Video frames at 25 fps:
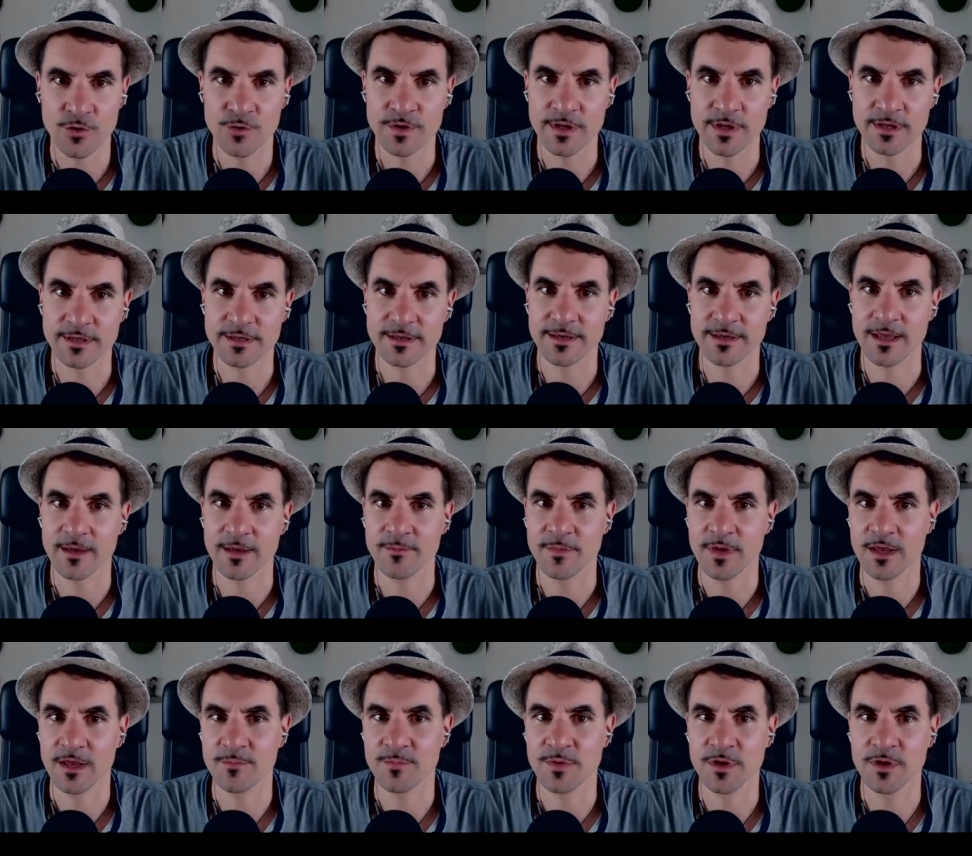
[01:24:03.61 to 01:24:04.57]
that they can make
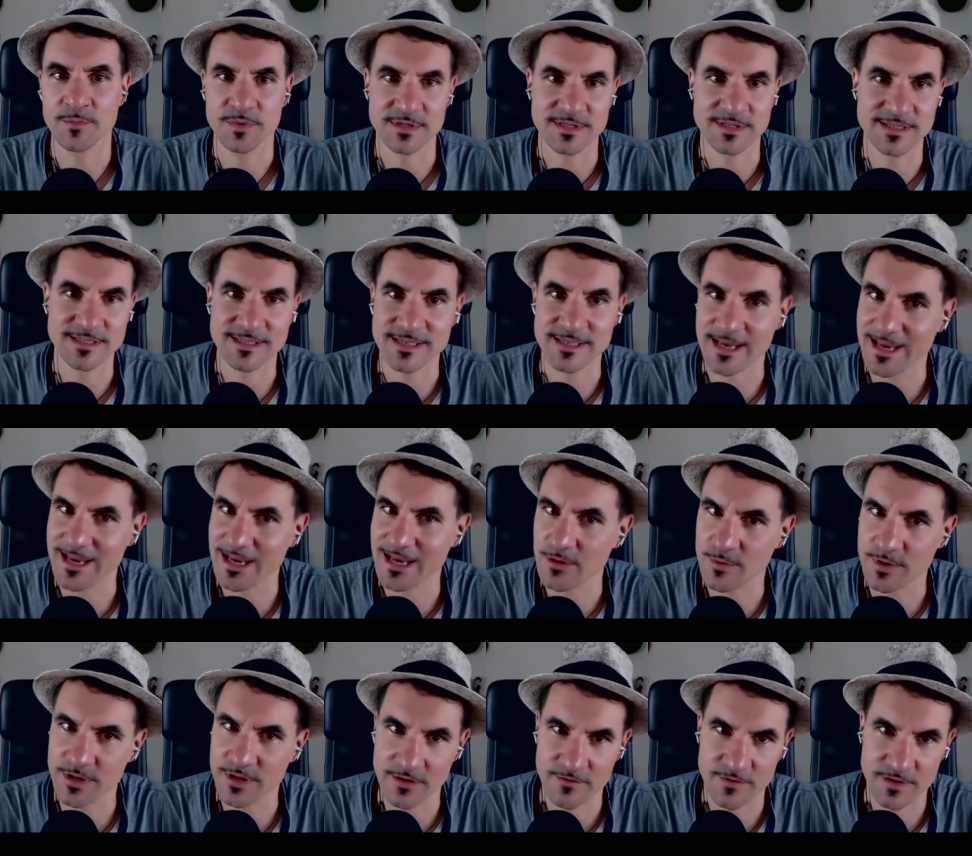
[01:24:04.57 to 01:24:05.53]
people say
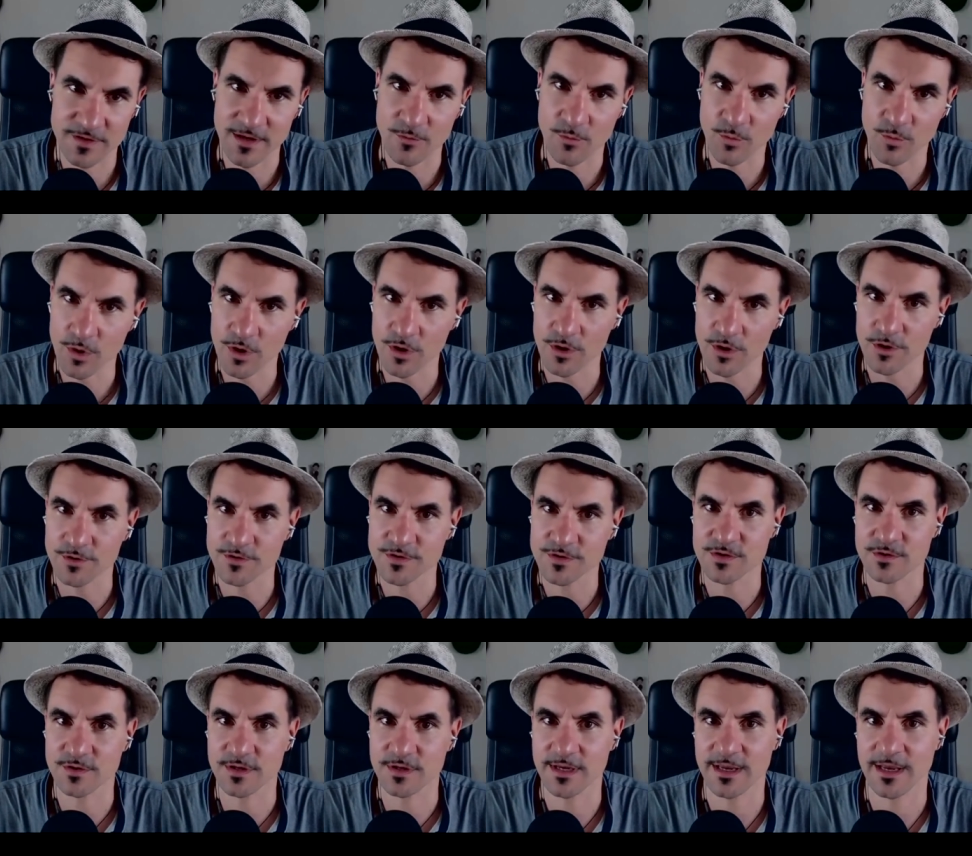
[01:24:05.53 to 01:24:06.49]
whatever they want, so
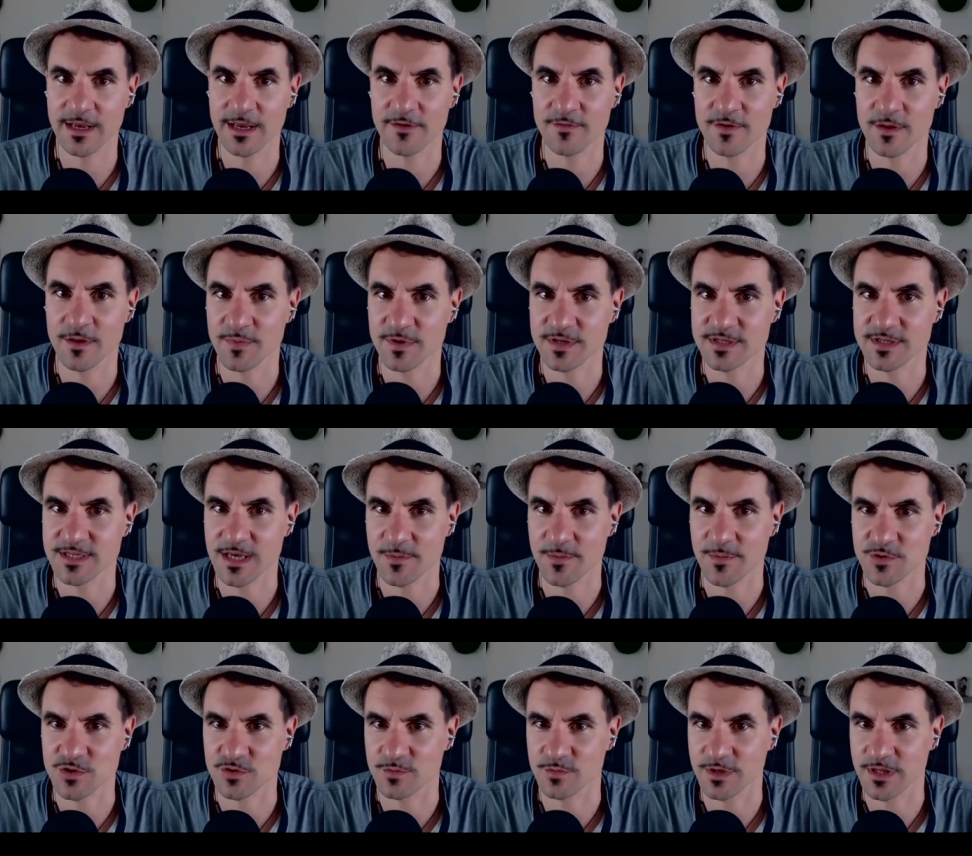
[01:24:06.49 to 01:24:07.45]
they can have the perception
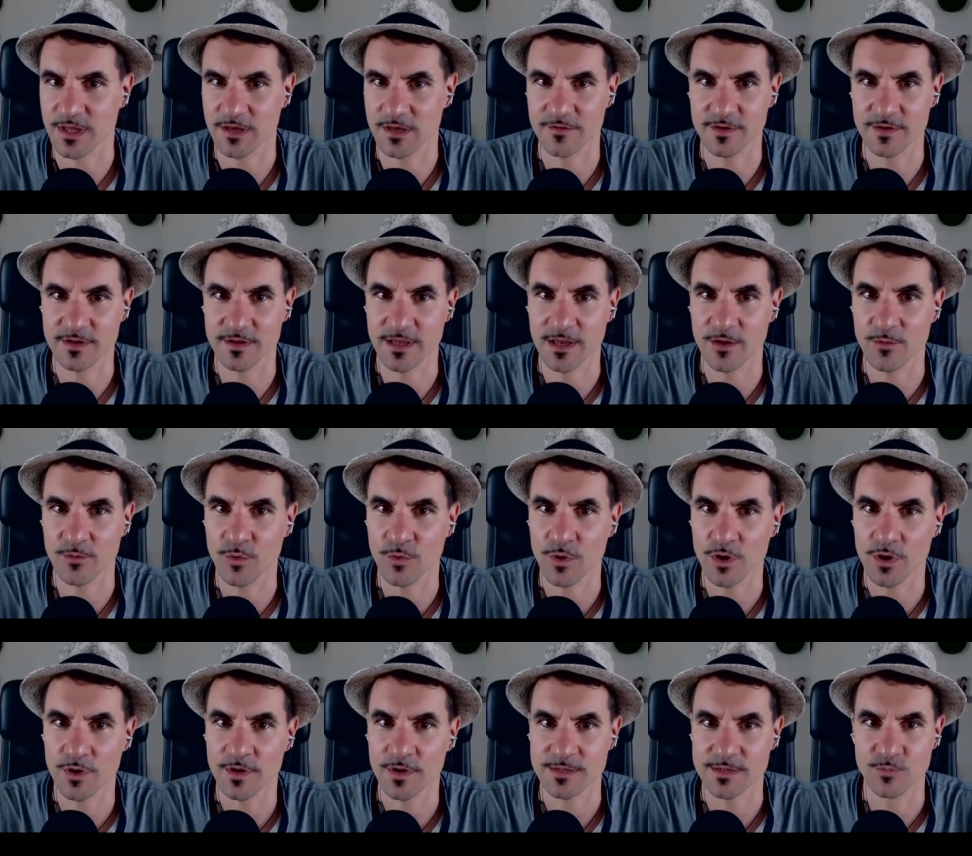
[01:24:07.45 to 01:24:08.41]
whatever they want.
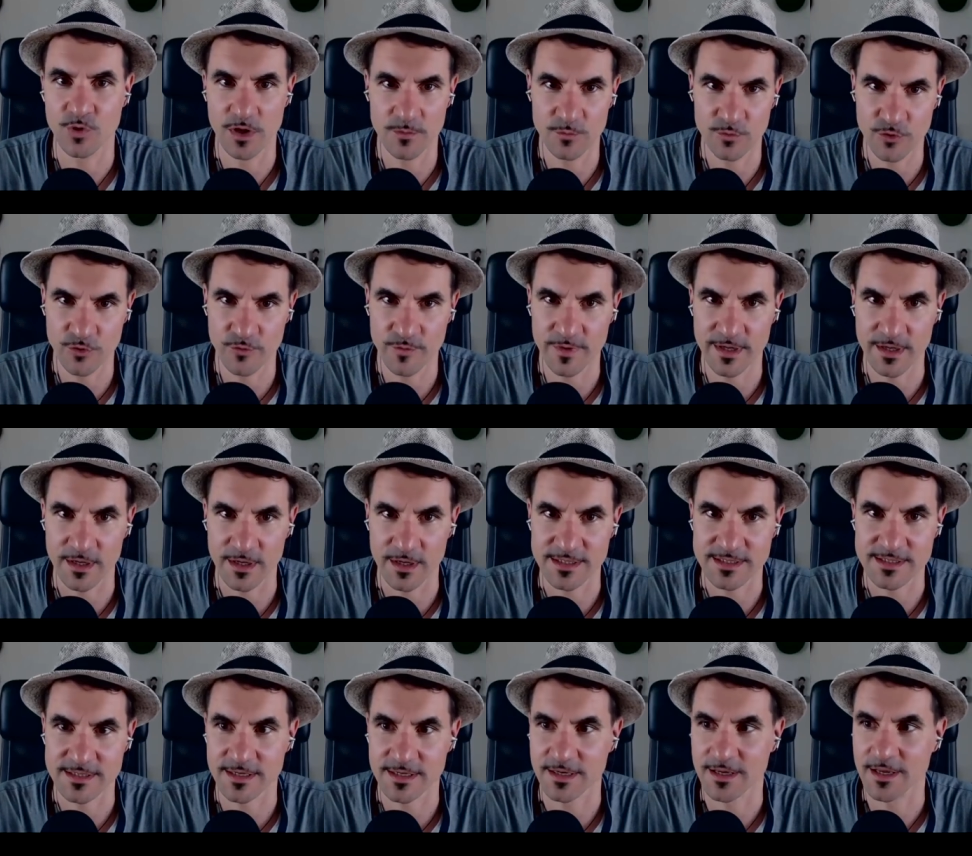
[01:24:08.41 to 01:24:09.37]
It's more and more
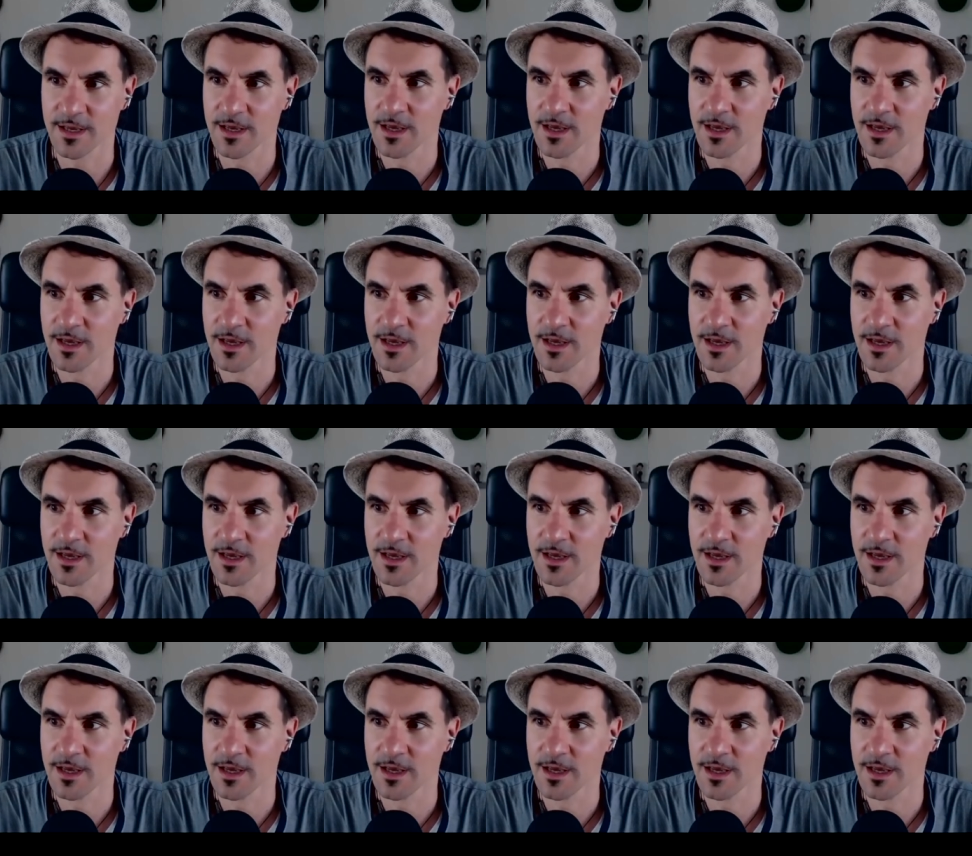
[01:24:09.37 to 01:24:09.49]
realistic.